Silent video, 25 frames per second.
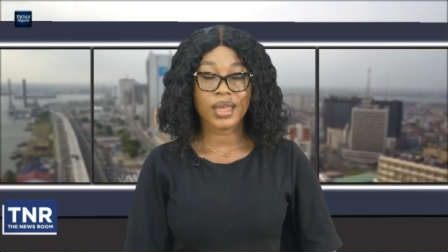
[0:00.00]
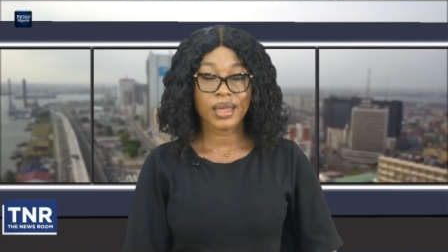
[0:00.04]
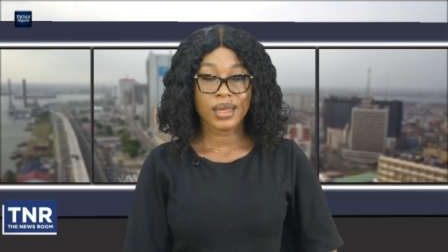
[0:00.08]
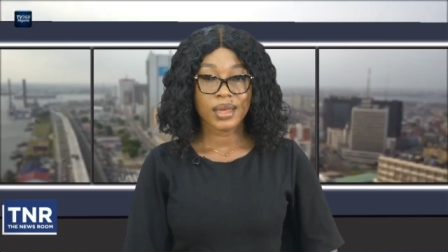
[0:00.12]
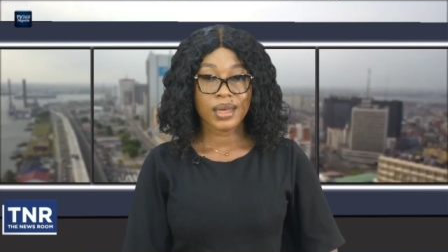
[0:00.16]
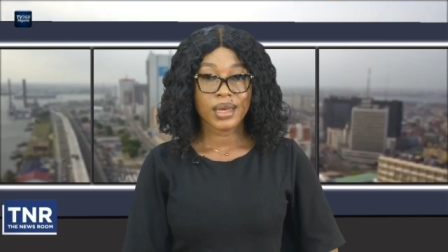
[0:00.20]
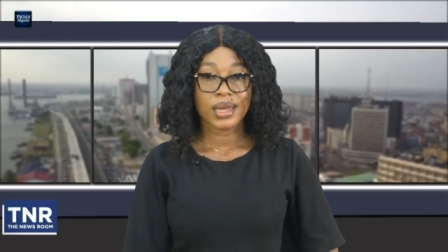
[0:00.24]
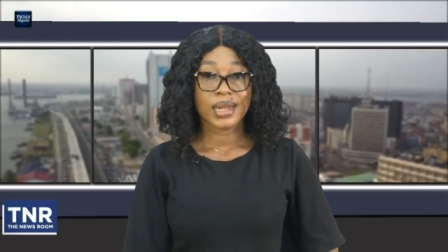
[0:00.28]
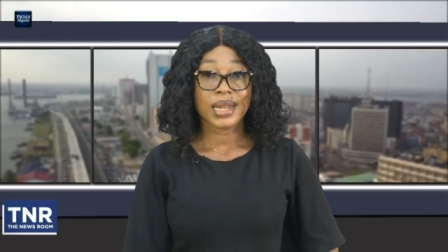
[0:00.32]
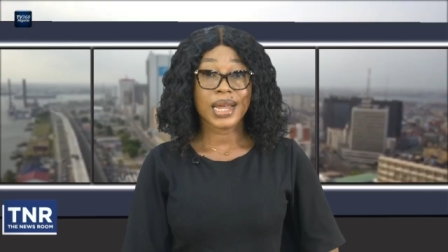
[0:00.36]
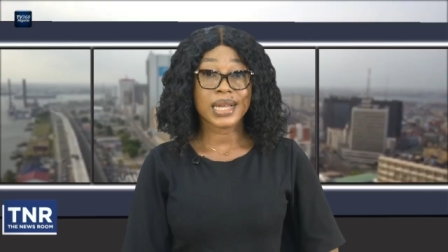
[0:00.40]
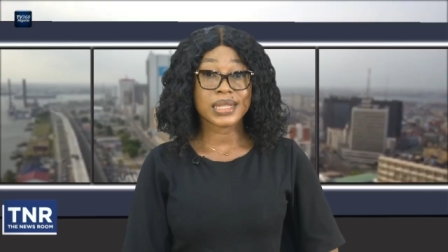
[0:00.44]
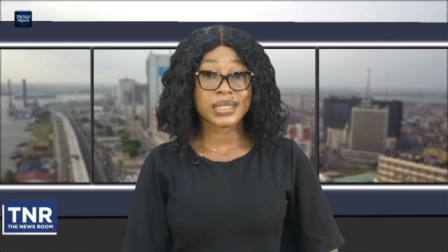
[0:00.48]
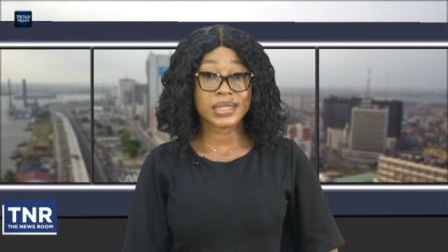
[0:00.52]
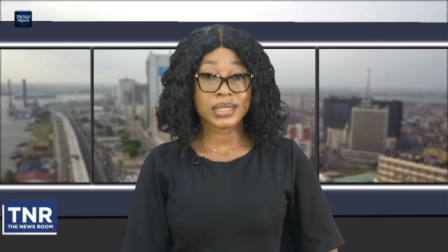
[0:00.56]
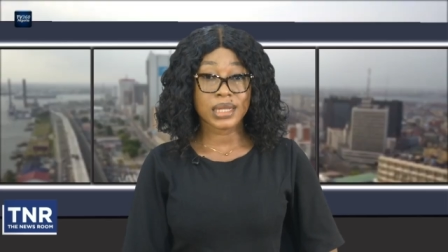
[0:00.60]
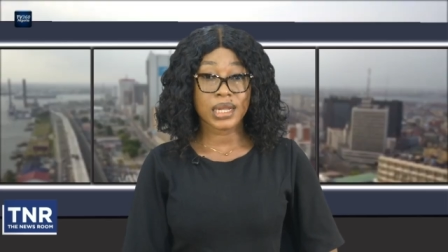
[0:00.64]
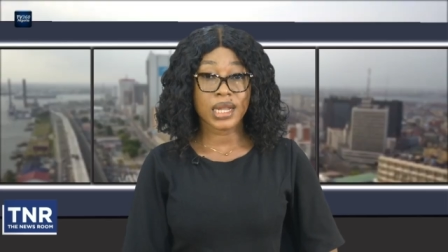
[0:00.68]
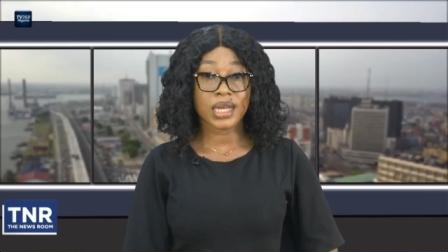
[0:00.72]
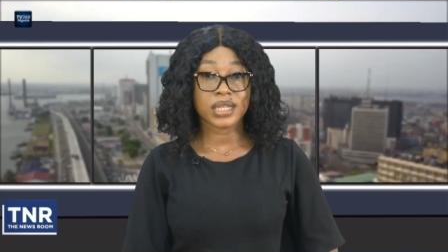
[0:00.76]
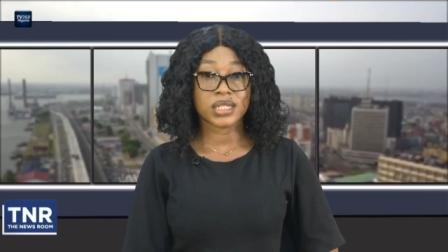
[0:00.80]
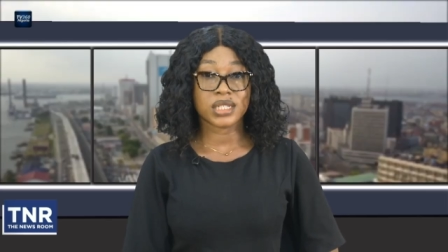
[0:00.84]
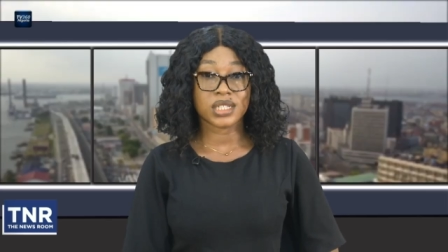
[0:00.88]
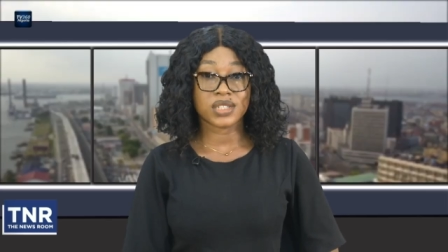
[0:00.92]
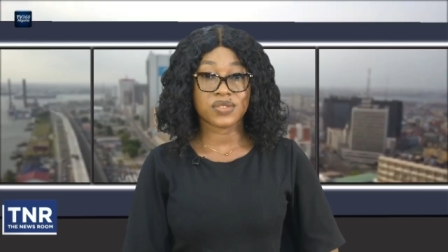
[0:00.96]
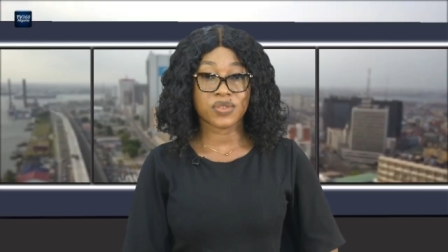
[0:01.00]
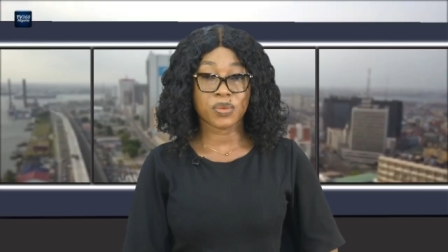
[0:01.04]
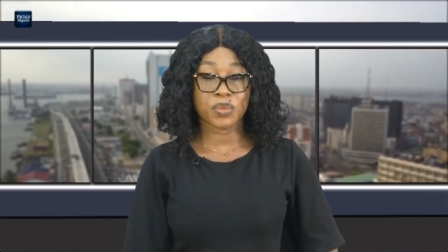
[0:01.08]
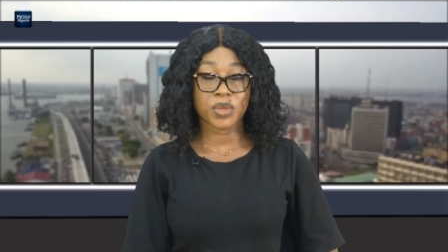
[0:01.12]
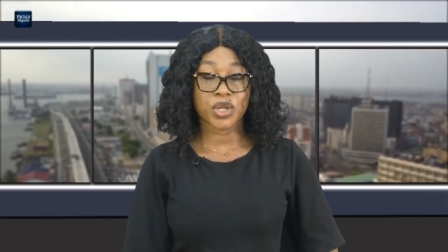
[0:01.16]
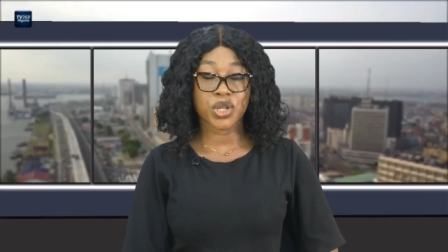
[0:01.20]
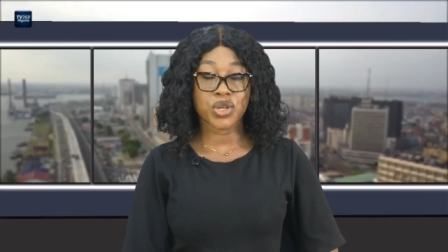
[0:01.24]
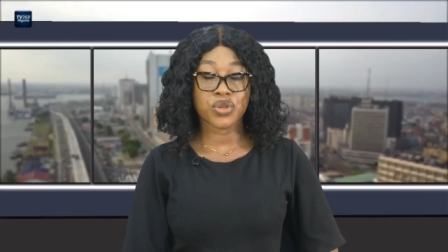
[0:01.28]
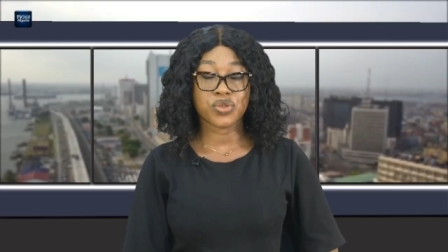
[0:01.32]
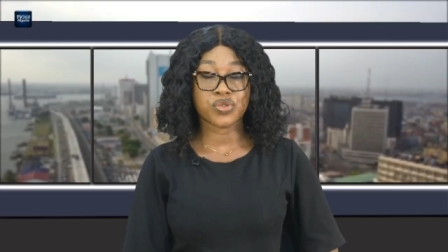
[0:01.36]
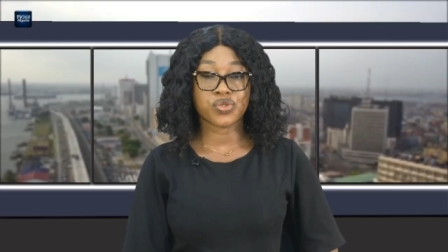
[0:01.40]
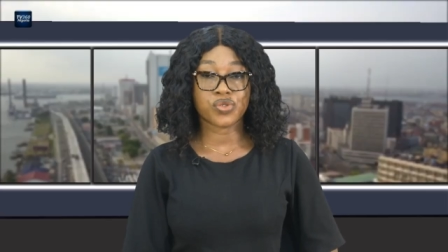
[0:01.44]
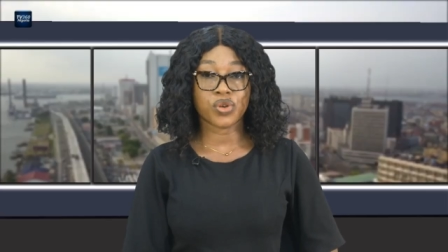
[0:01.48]
That's the latest from the
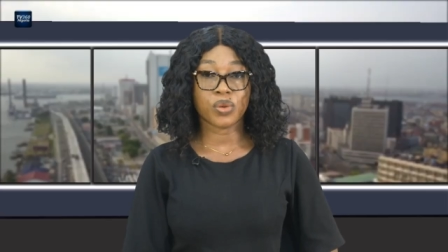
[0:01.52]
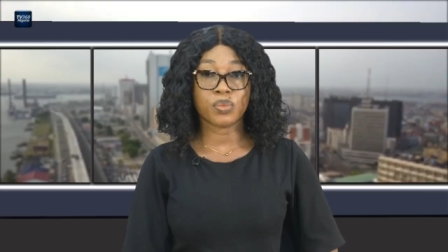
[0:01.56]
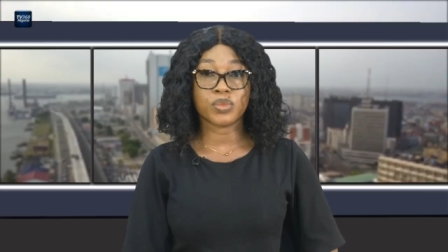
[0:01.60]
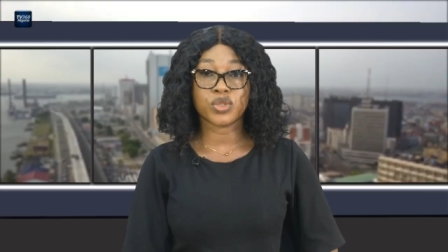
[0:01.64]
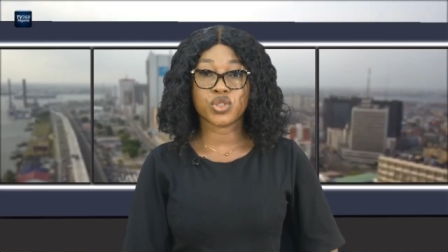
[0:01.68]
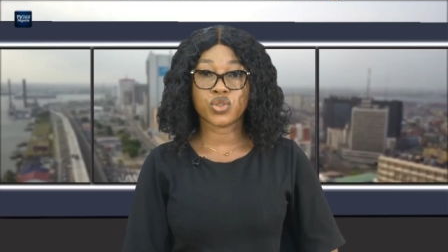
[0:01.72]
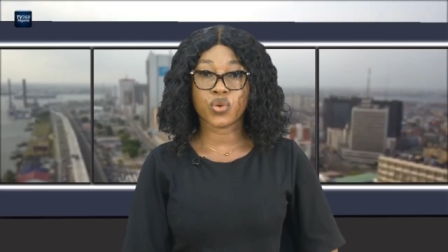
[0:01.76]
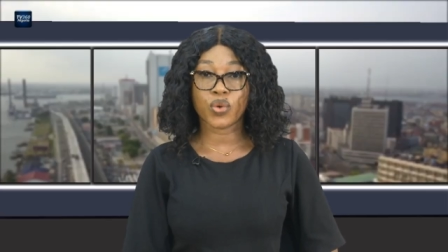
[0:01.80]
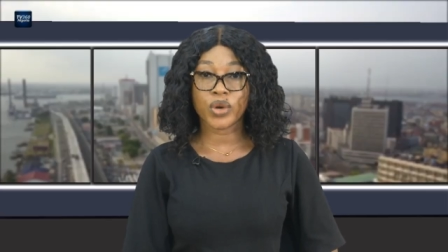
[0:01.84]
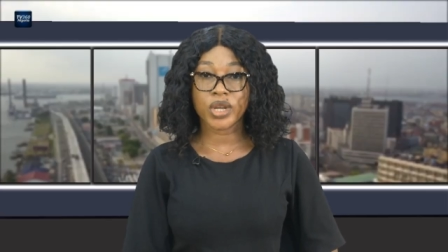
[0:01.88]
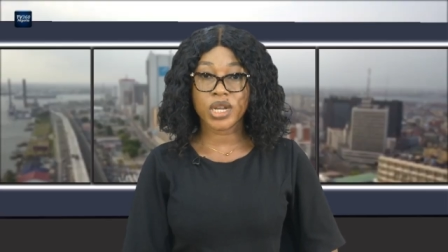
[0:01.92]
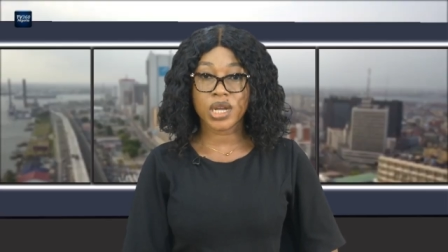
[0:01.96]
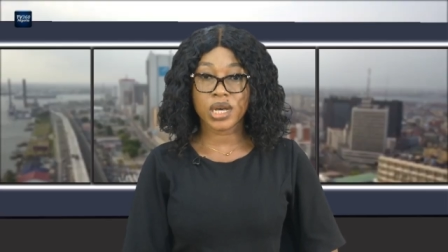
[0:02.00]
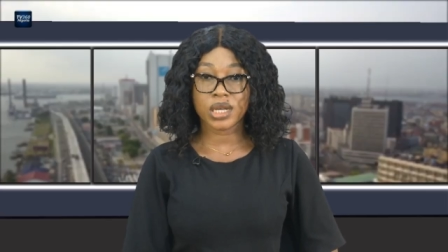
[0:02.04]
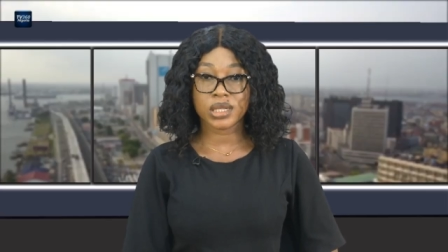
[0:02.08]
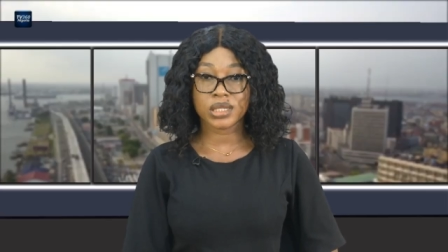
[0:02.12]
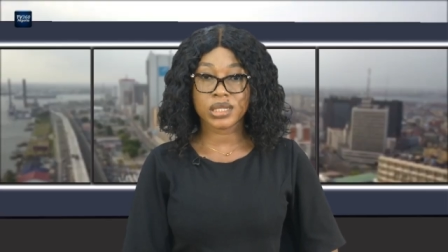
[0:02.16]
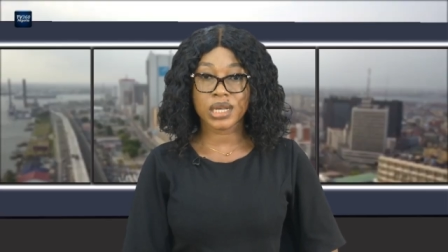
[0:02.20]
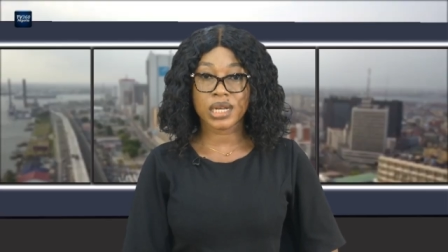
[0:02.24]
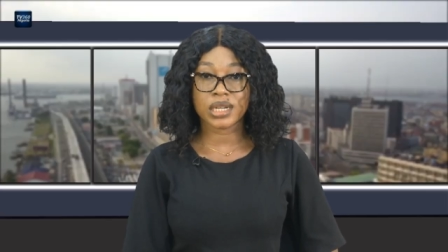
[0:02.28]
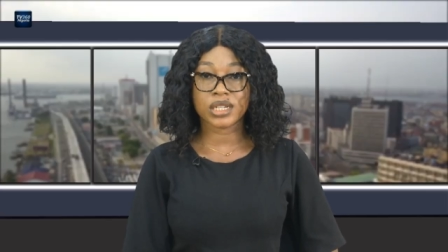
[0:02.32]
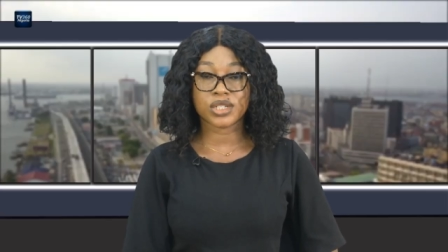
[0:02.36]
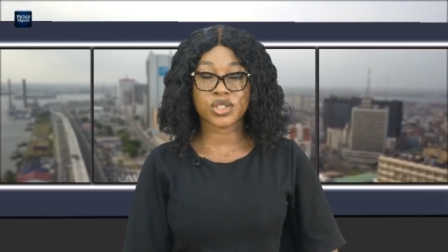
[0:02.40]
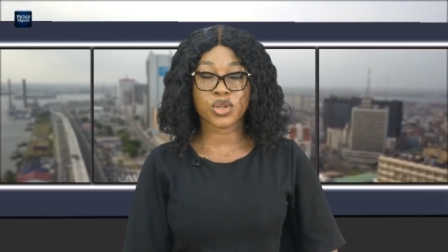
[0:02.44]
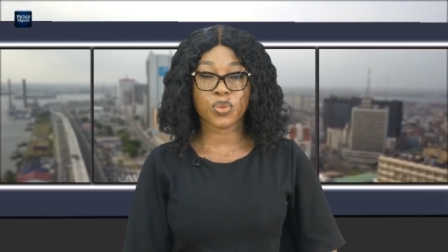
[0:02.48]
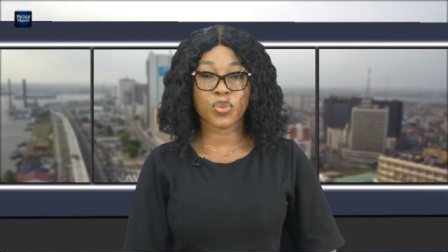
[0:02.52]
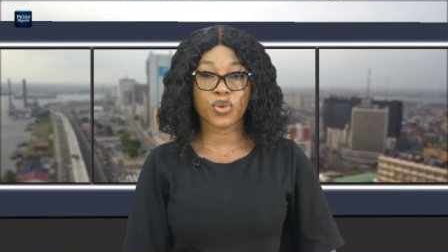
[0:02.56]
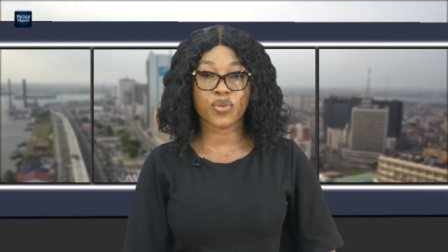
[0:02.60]
newsroom. Join us at the top